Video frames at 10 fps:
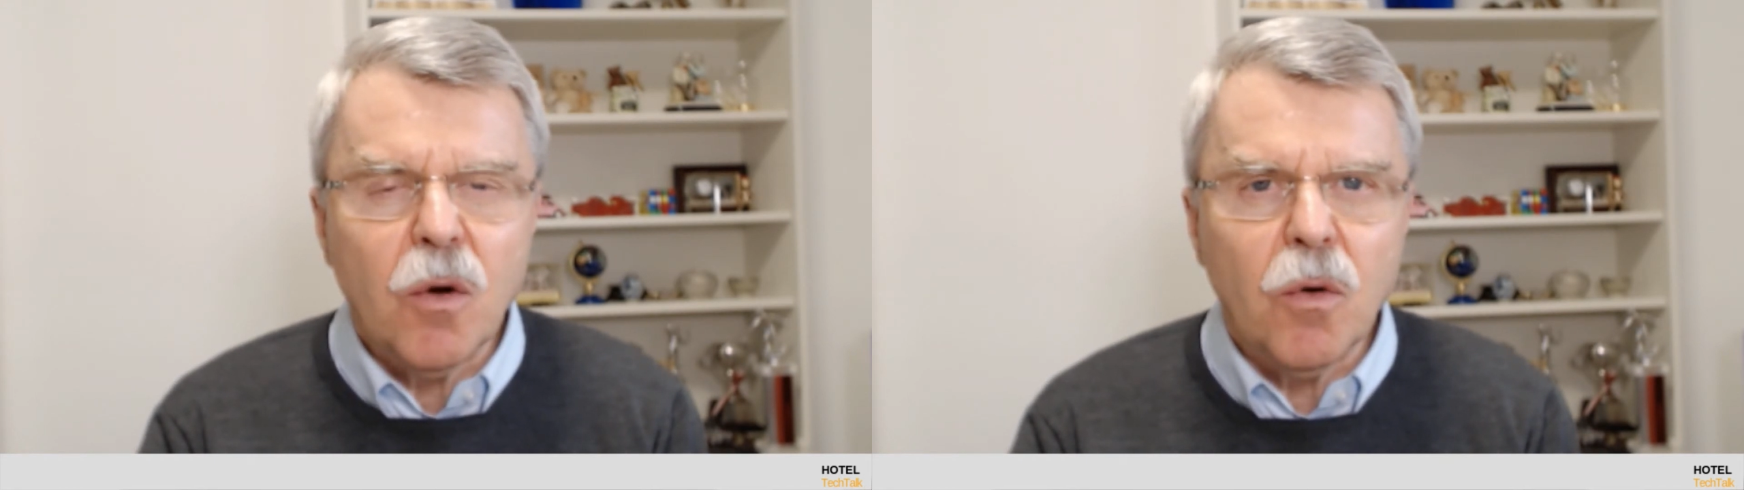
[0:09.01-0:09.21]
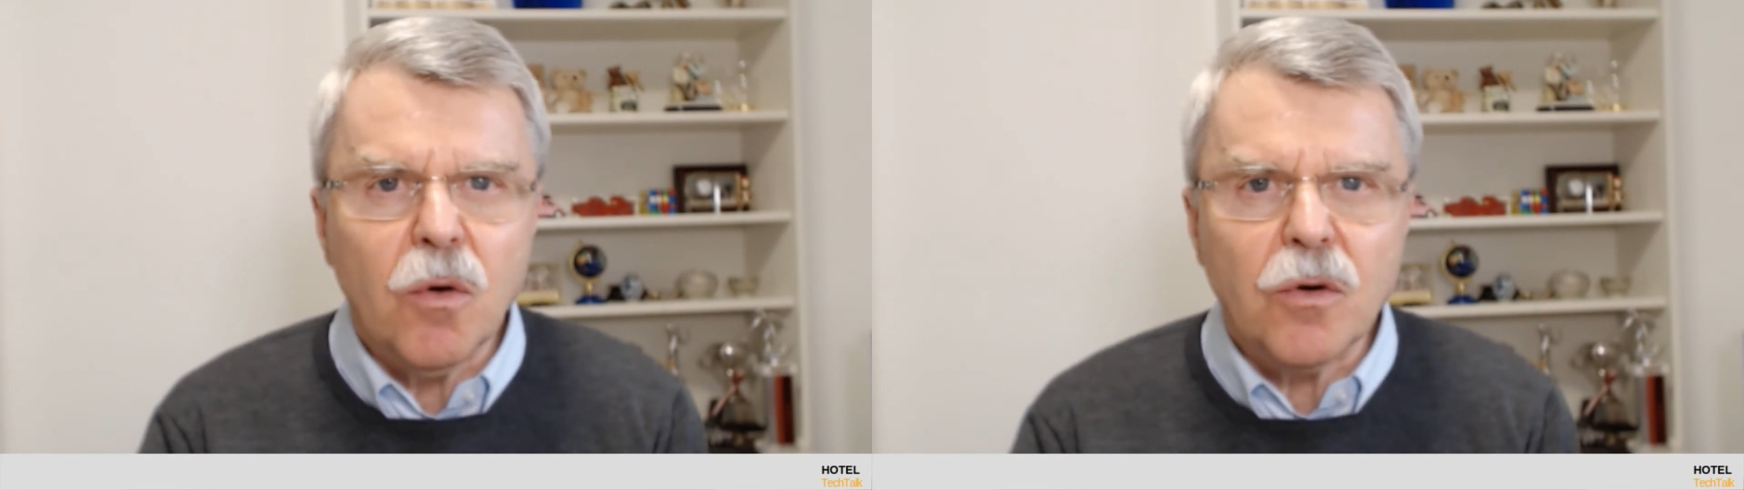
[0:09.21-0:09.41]

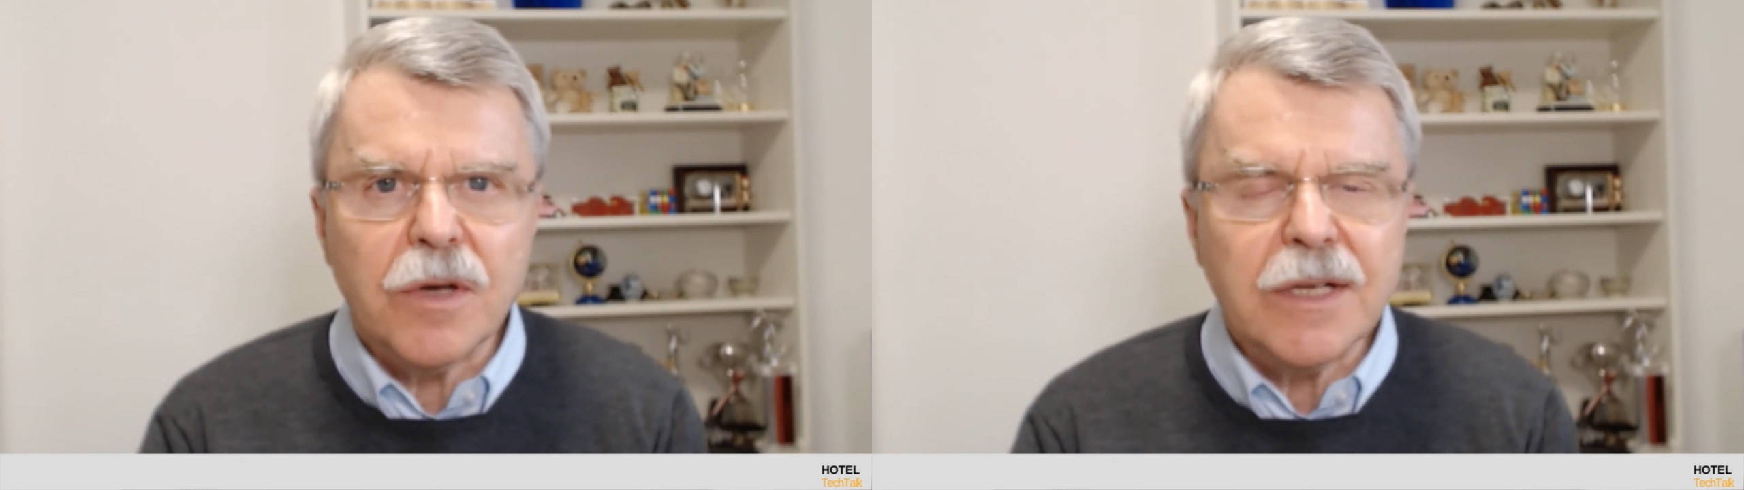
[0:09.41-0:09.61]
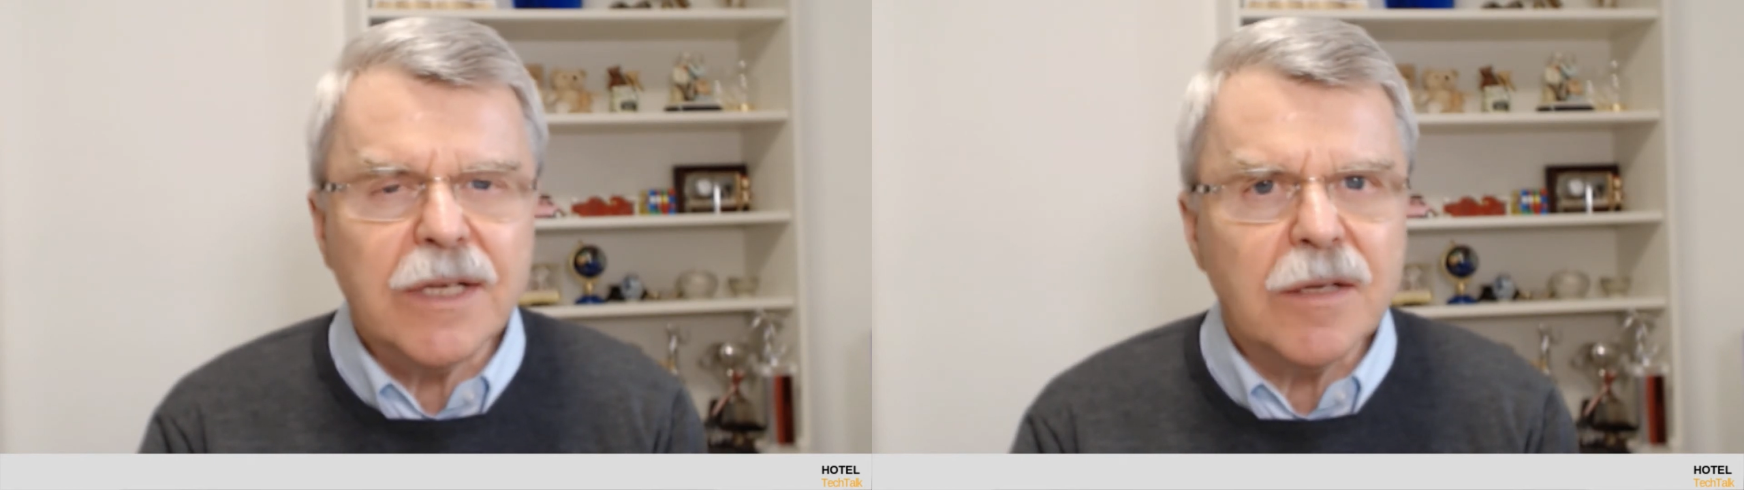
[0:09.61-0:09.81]

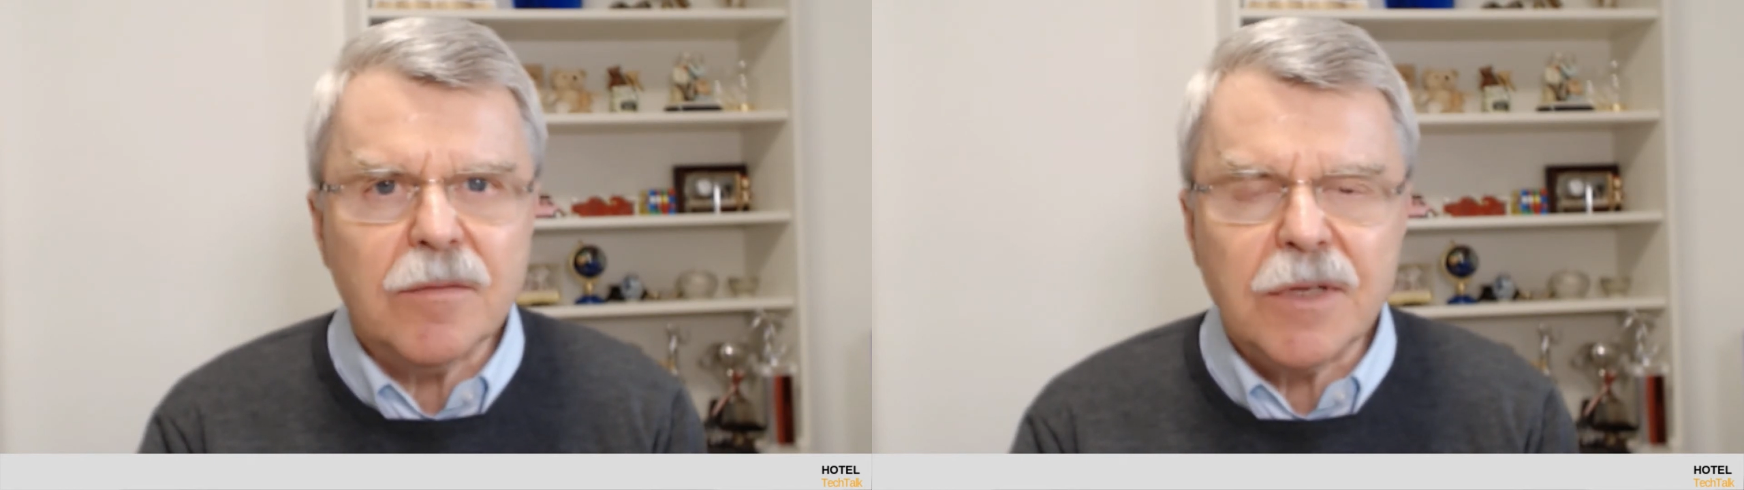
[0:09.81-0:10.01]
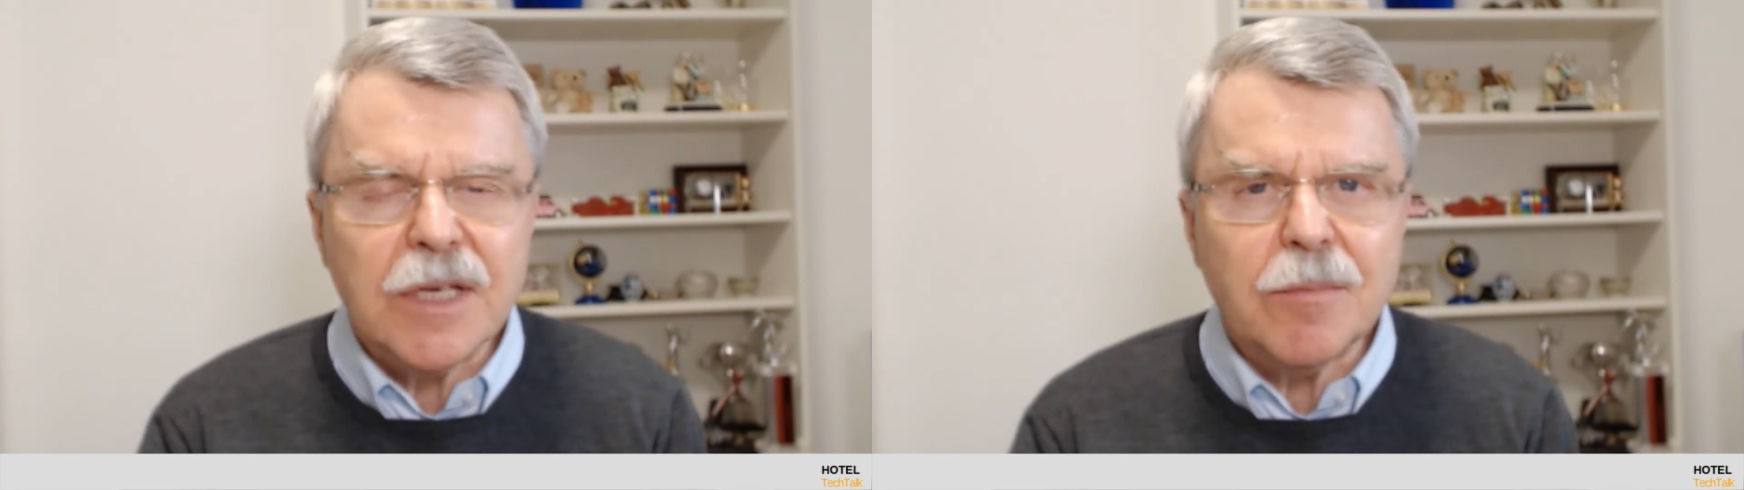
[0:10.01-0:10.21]
or
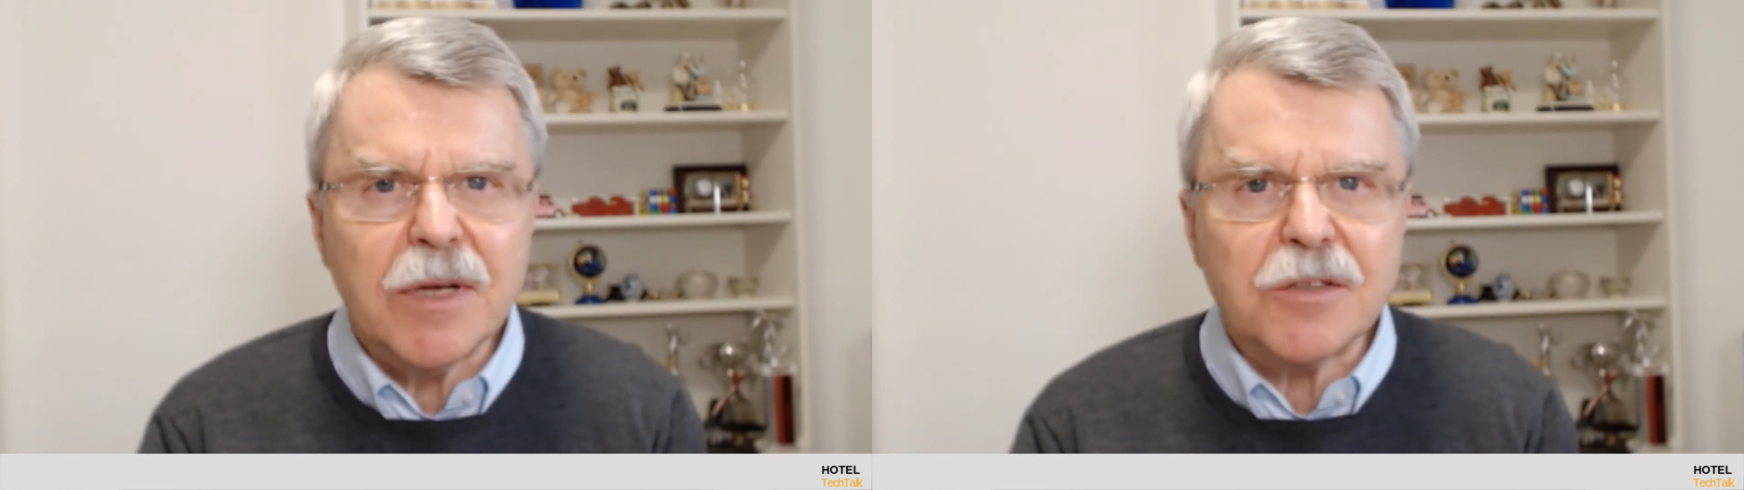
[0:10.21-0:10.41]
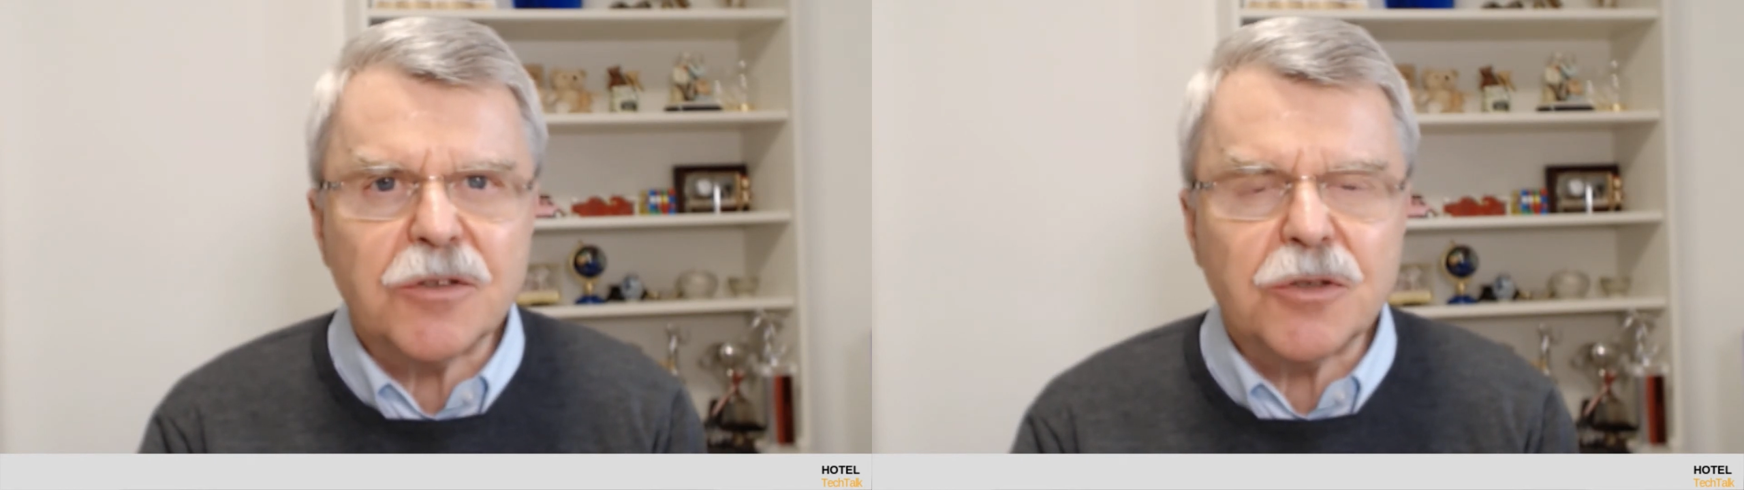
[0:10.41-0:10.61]
any
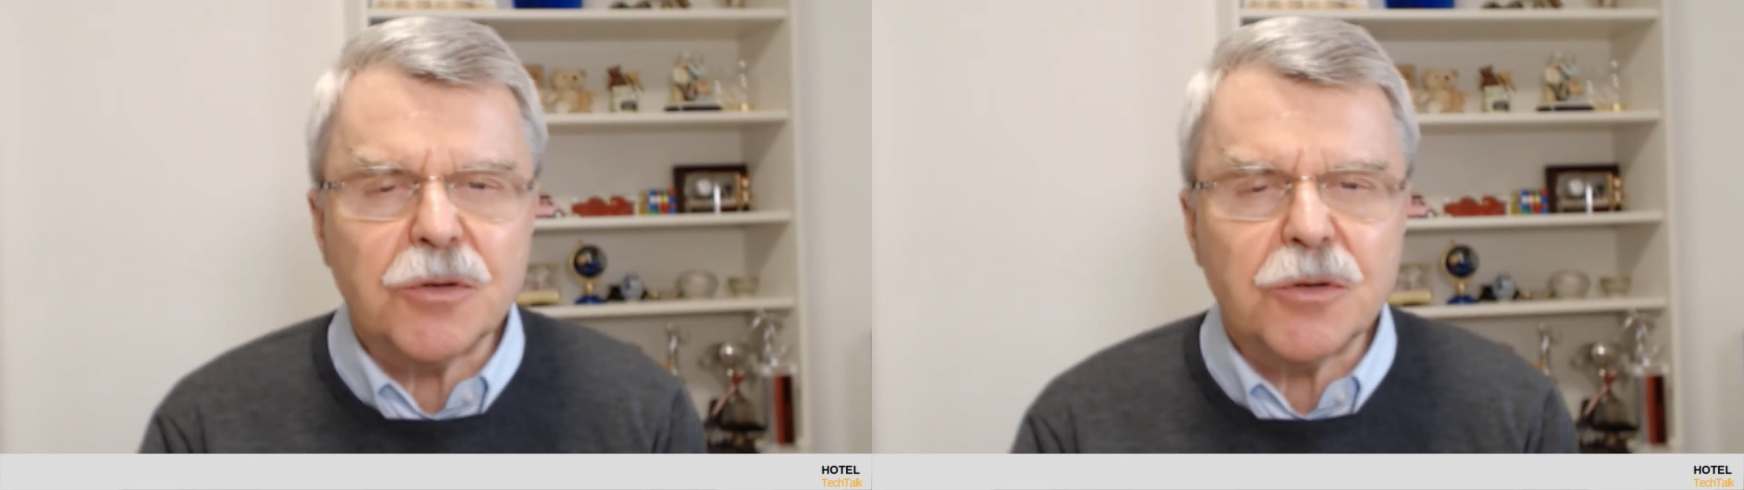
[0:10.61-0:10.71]
emails